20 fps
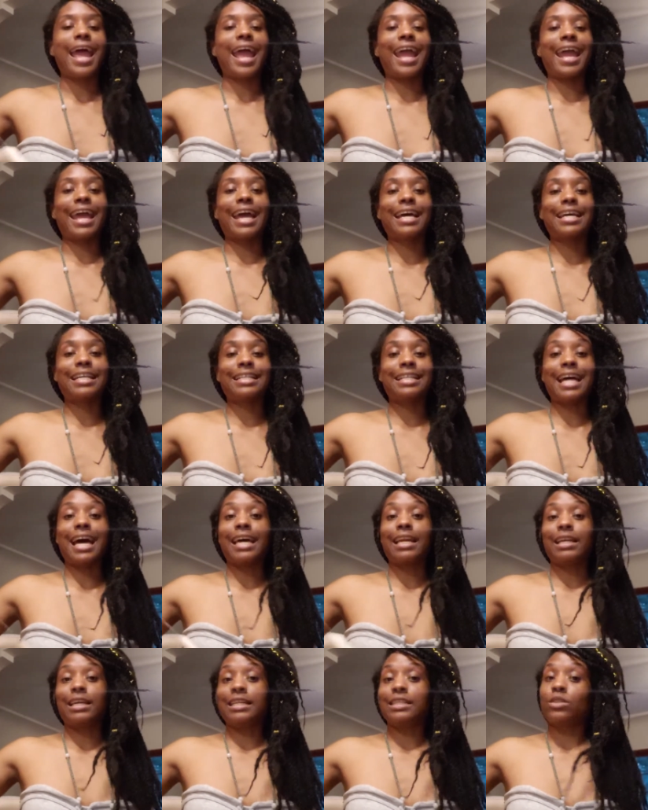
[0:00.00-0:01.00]
And
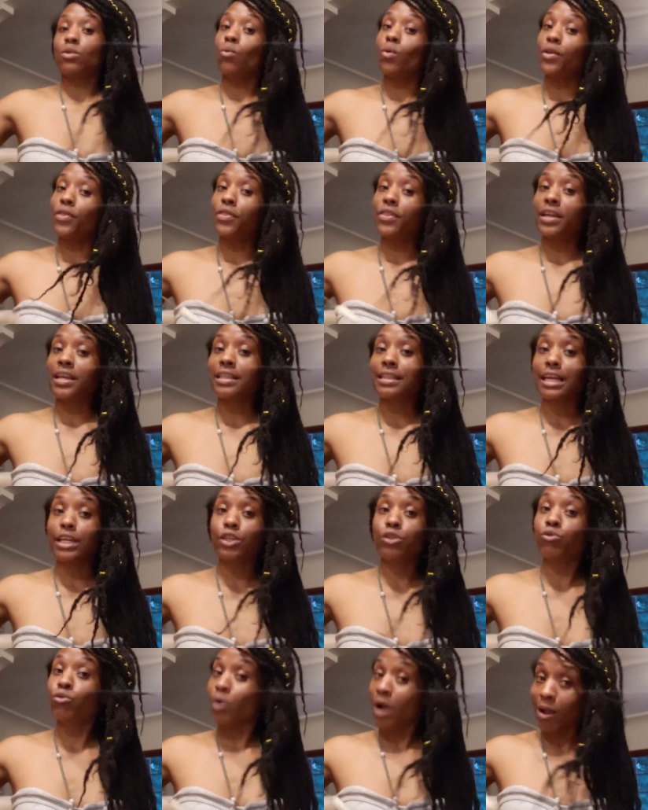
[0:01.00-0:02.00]
that is the one thing that
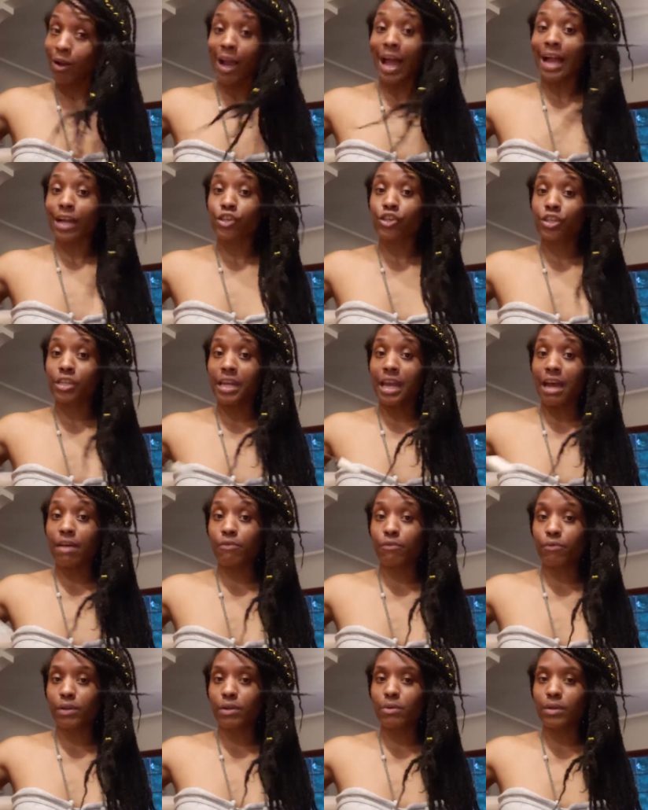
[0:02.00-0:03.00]
you actually
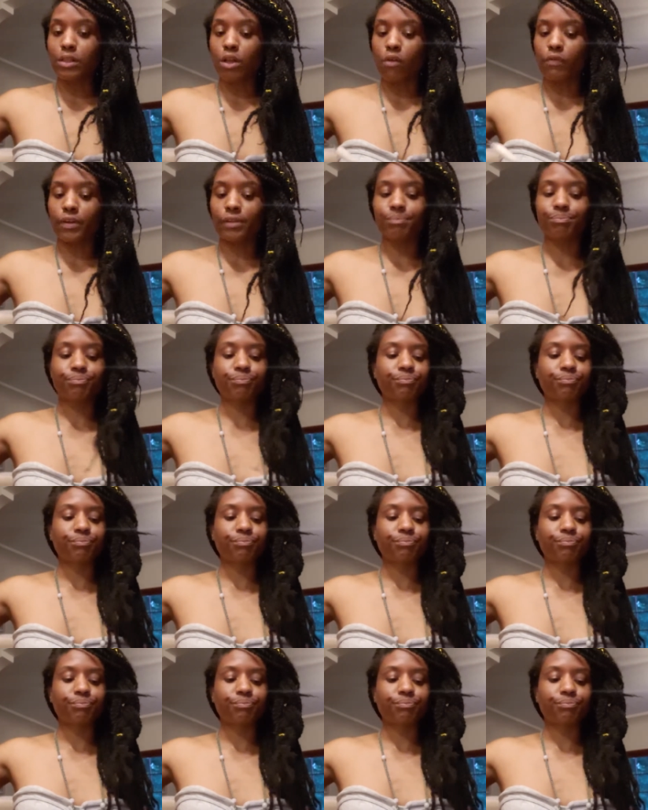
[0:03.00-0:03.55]
have free will over.